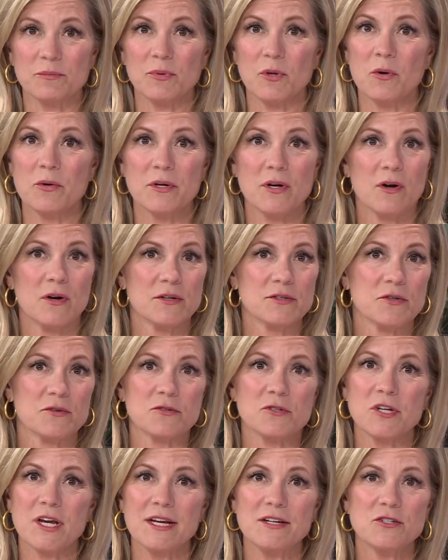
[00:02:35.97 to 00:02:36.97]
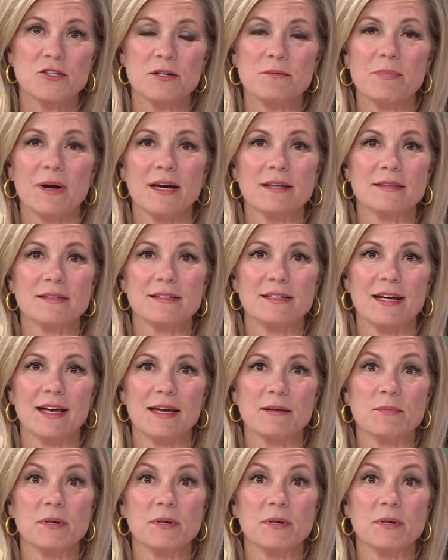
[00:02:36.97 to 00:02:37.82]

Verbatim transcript: Protocols are changing by the day,